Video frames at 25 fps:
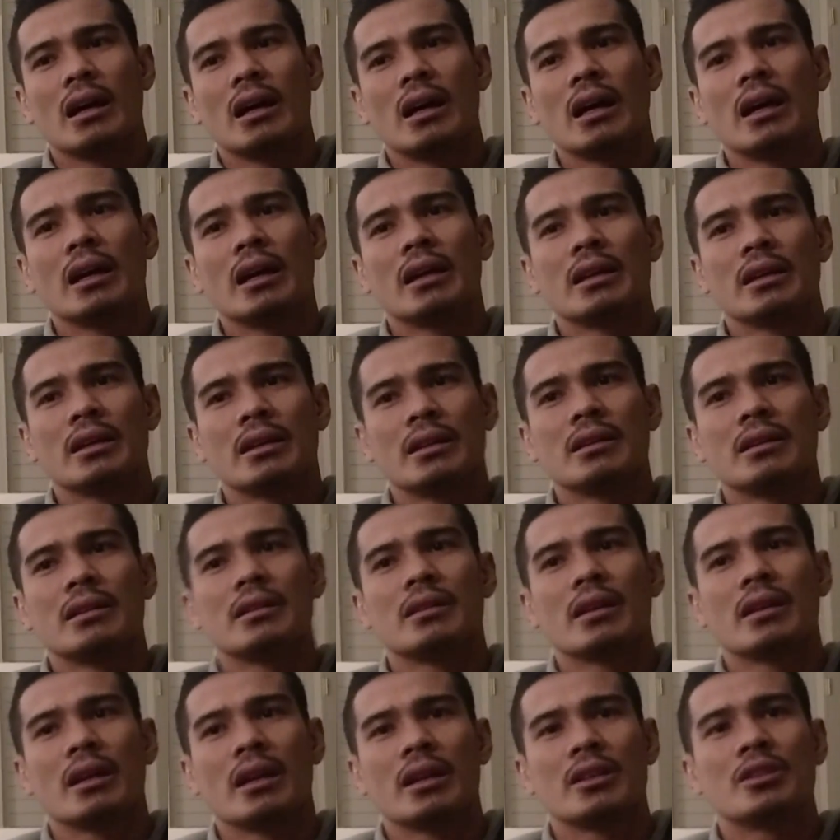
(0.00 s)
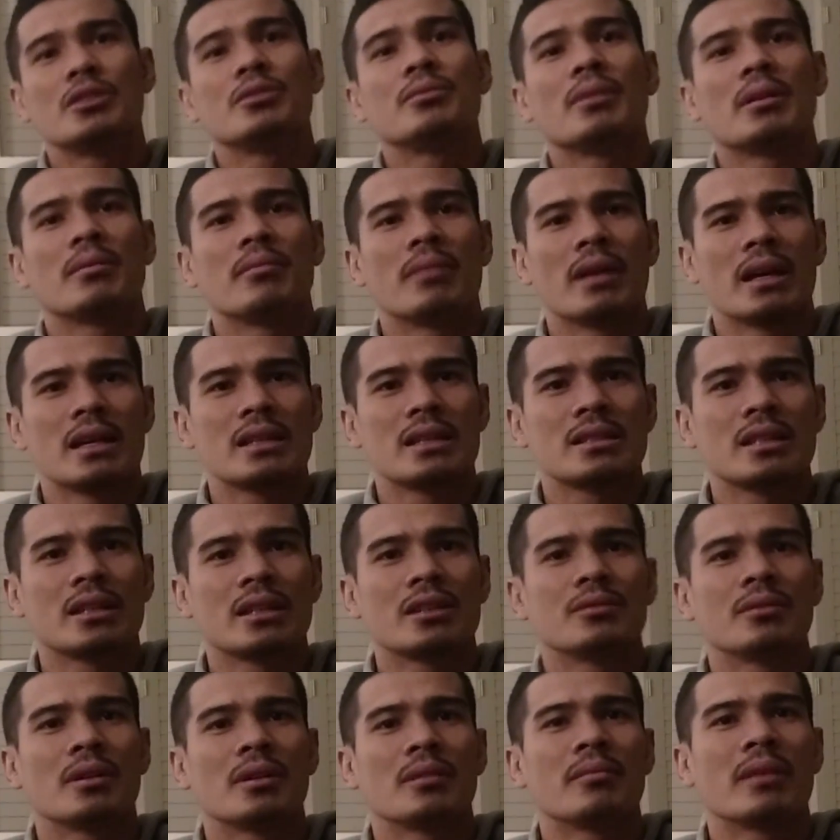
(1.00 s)
I do my best.
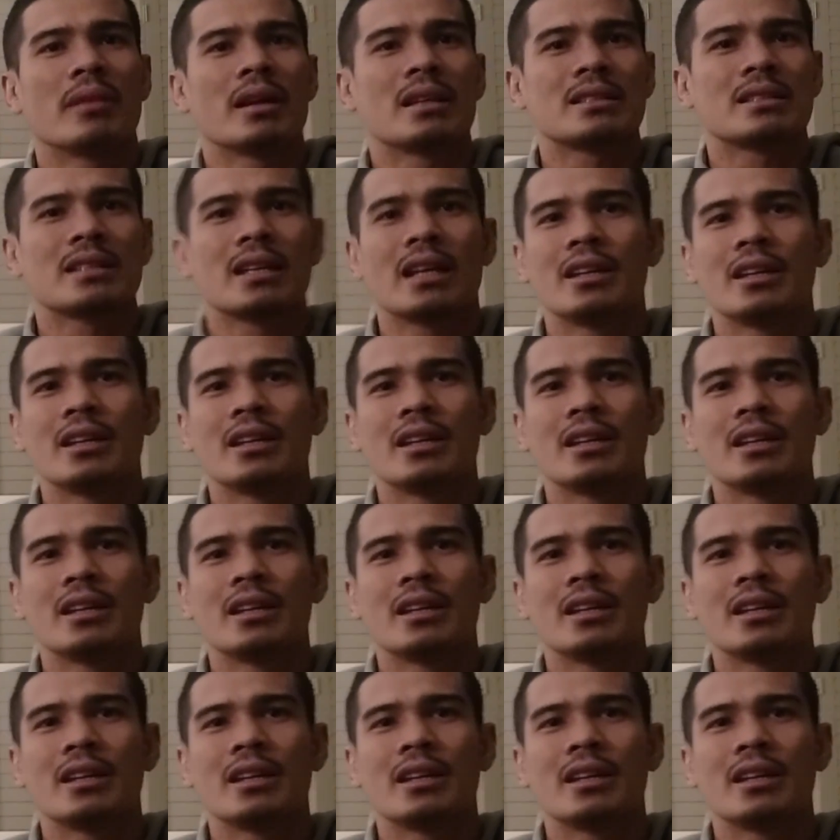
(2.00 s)
I do my best.